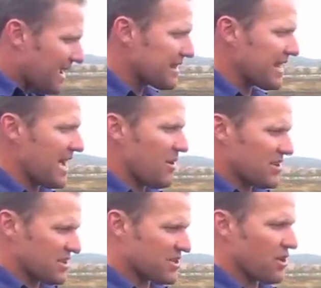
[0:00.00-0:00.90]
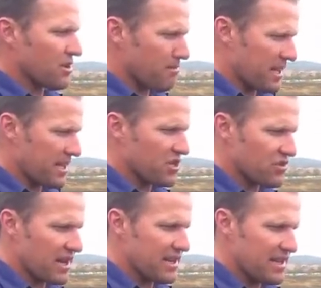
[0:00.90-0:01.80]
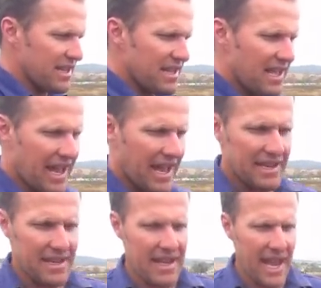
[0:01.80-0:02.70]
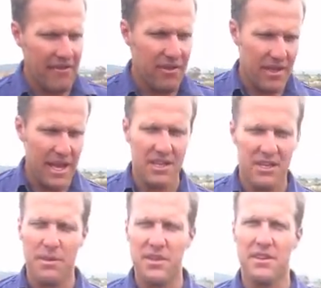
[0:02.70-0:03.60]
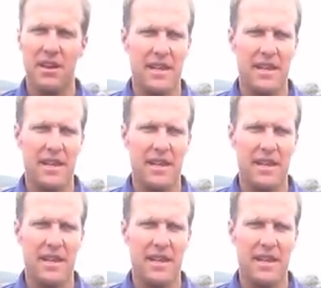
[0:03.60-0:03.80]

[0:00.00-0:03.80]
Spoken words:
allow it to soak and penetrate, and then have I suppose